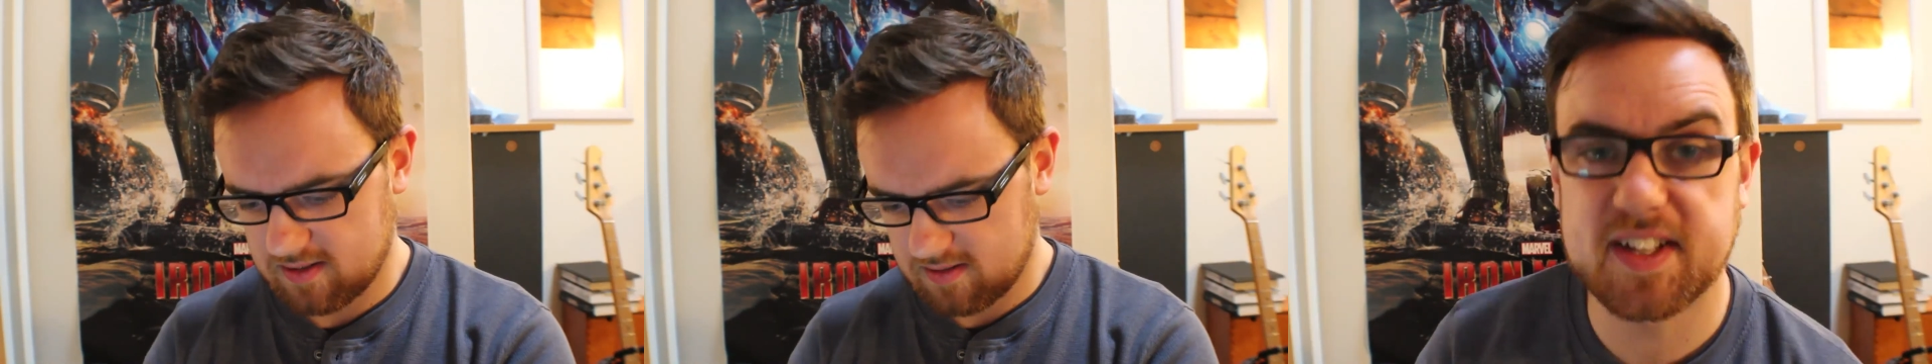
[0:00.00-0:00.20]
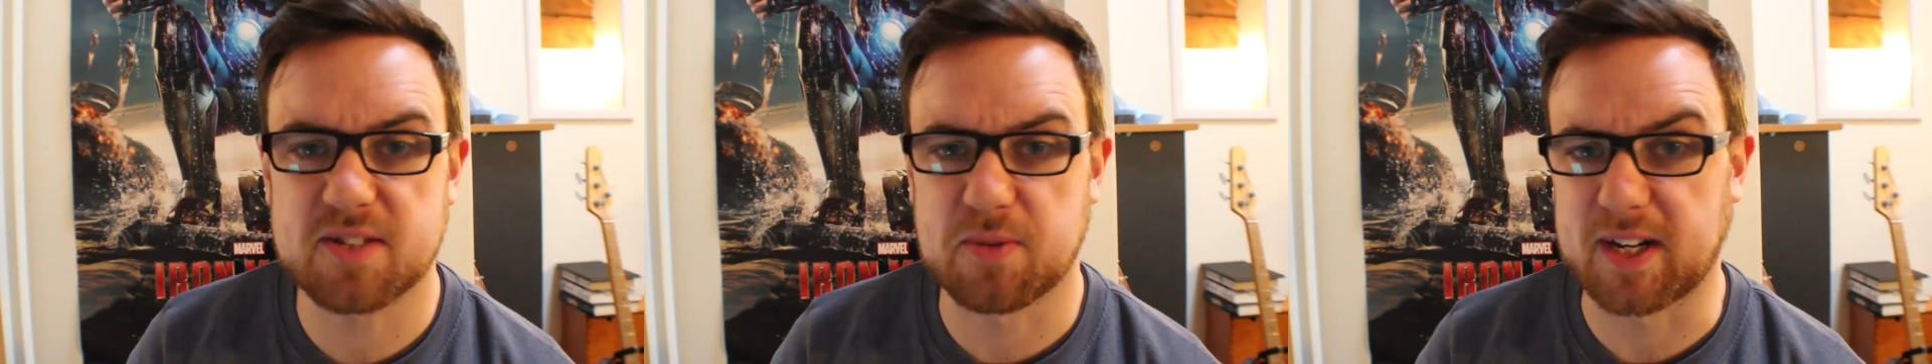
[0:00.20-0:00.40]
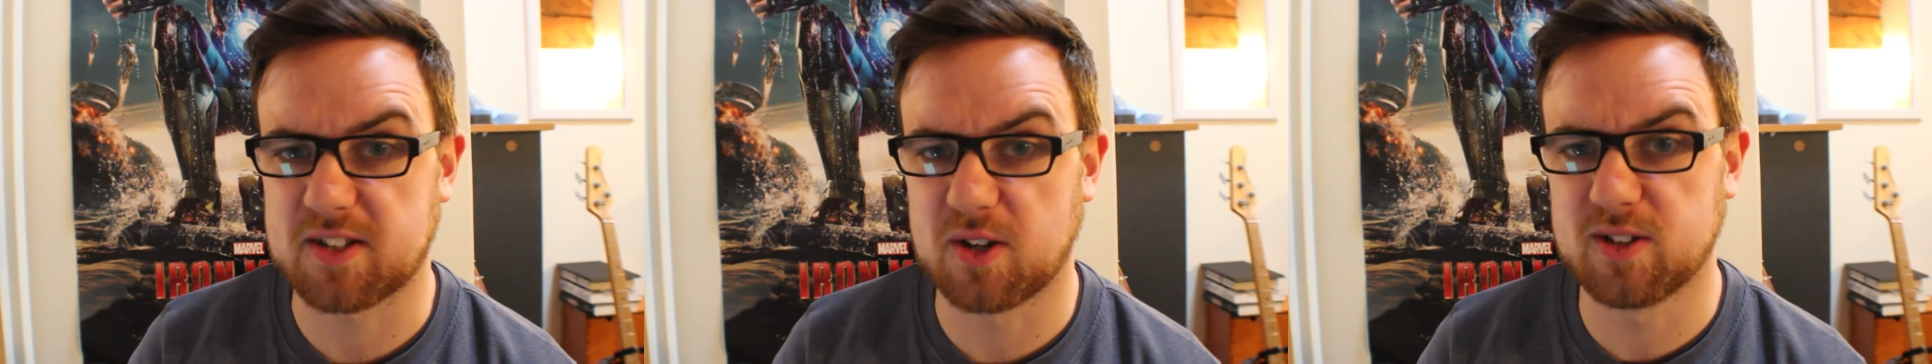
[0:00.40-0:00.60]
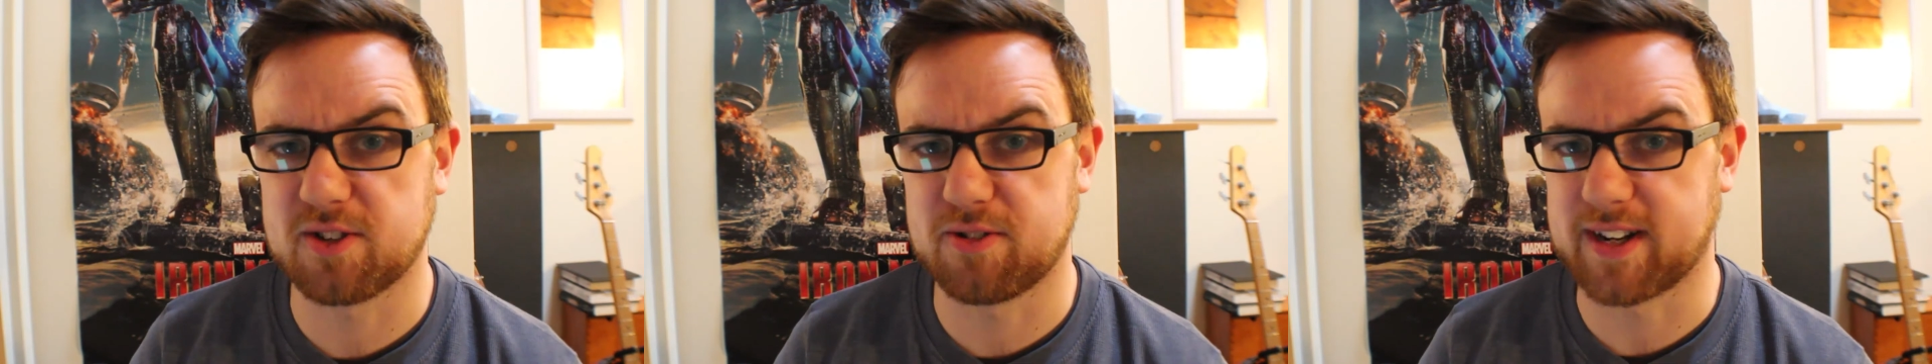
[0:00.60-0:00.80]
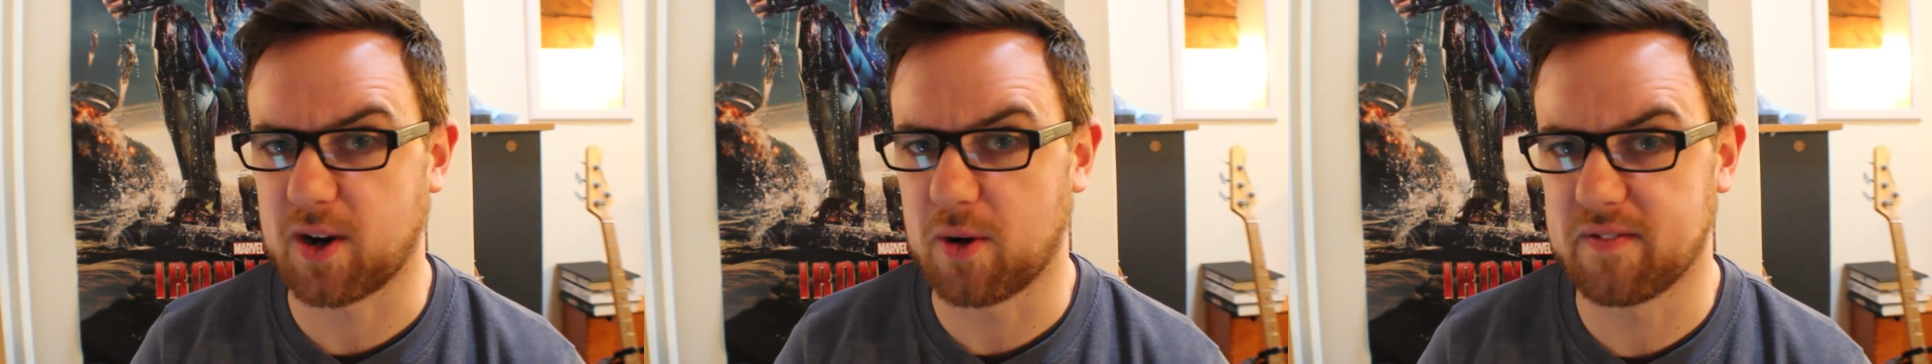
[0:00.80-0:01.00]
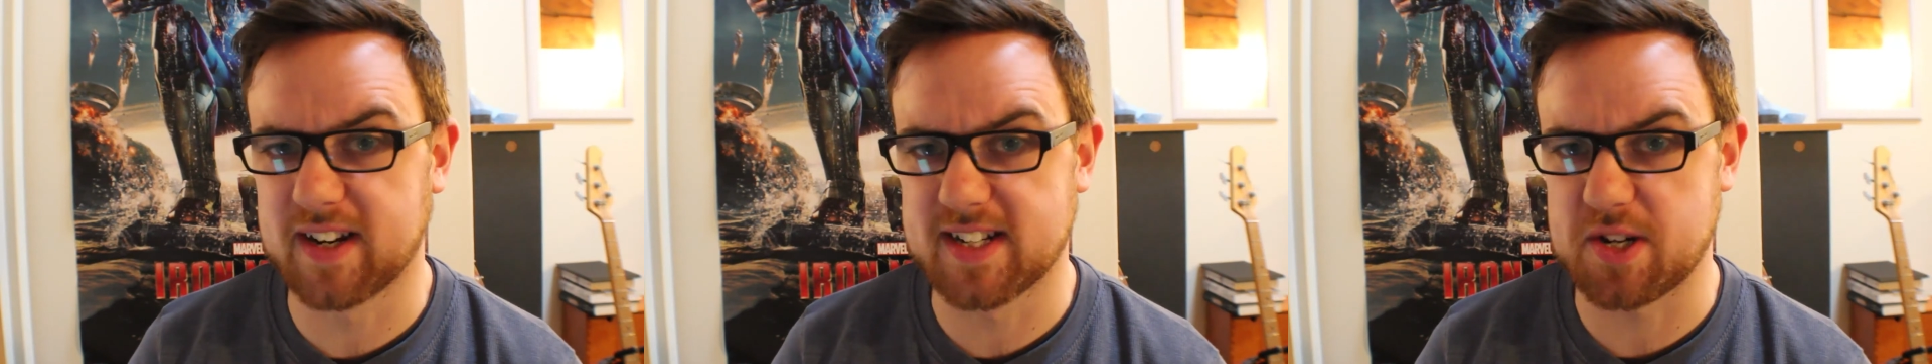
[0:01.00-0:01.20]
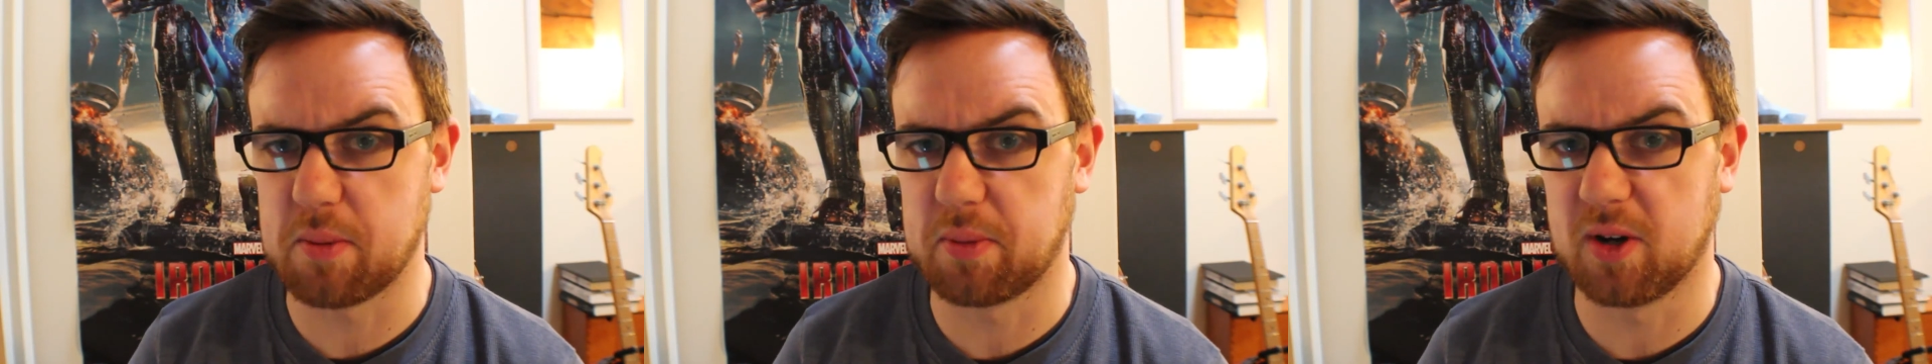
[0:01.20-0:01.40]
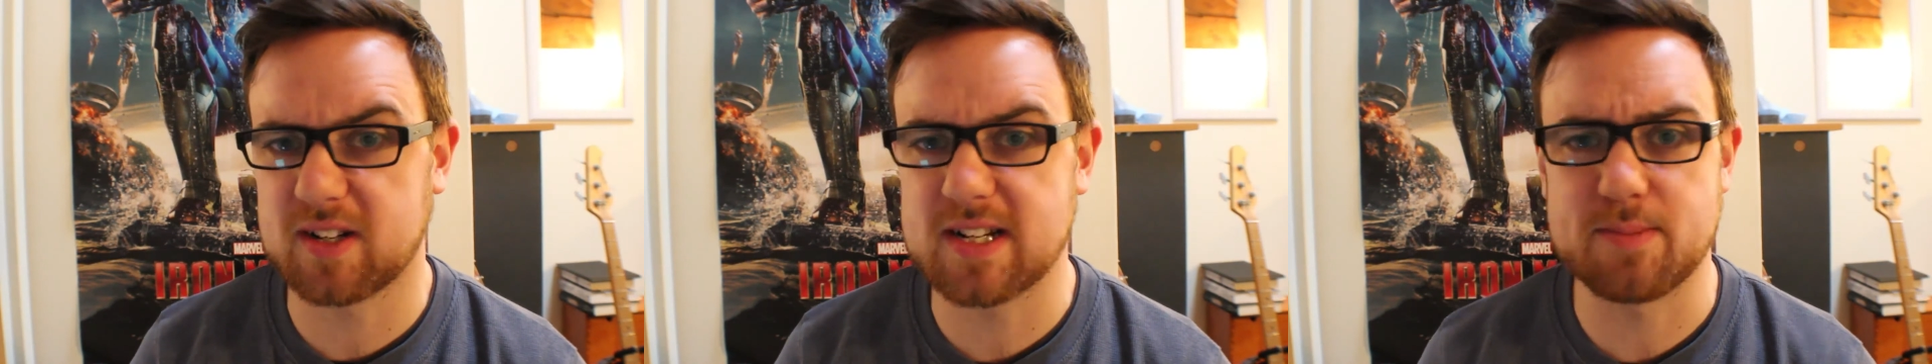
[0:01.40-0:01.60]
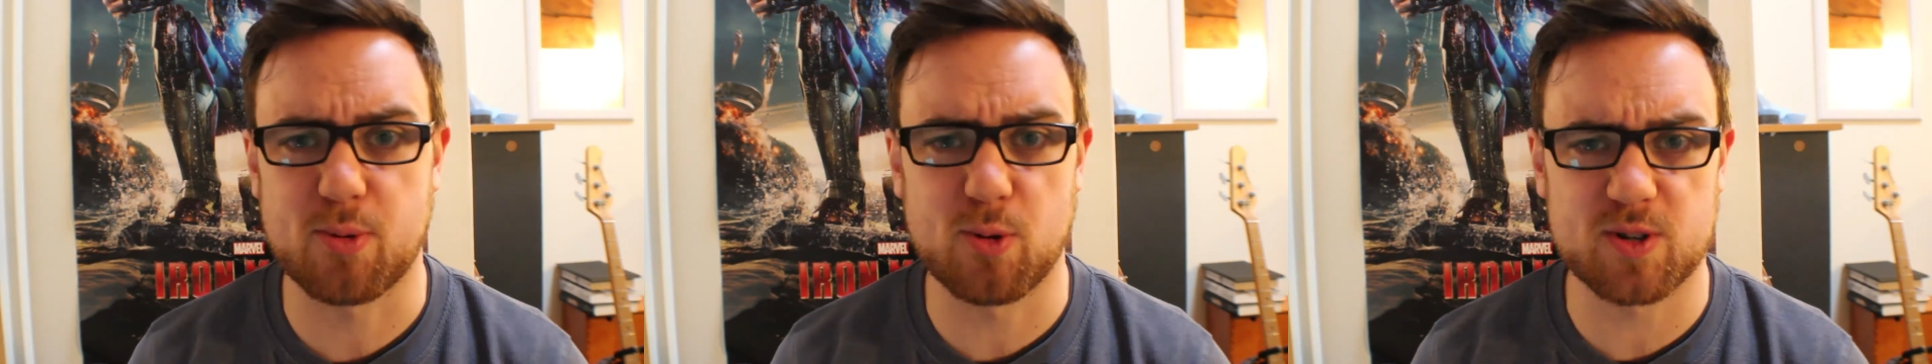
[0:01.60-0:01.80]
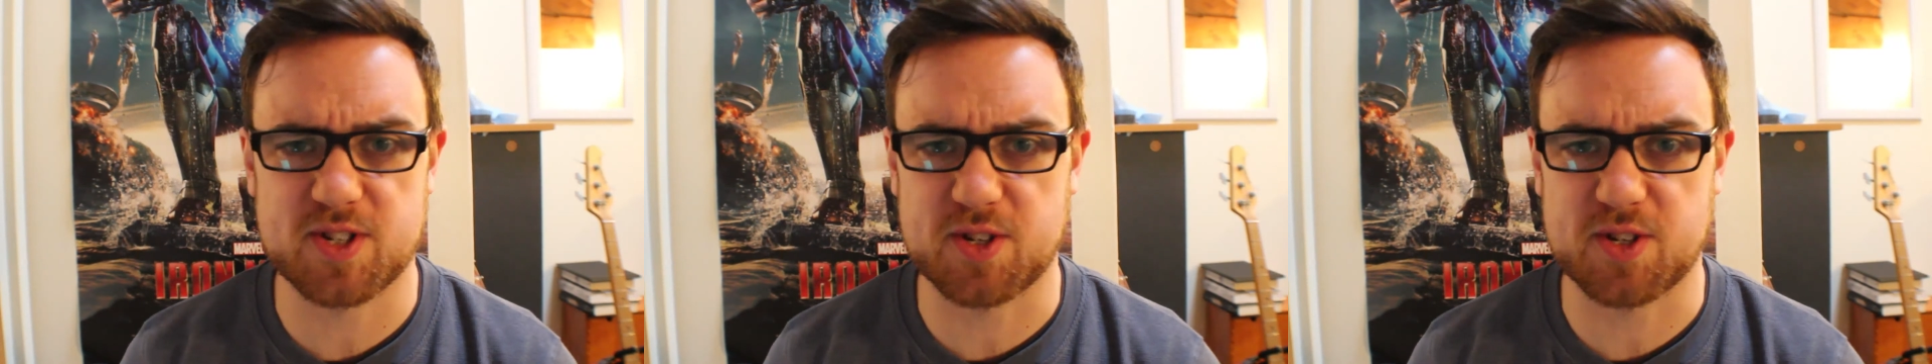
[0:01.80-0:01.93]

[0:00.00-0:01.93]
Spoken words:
This week's Alter Ego video blog is brought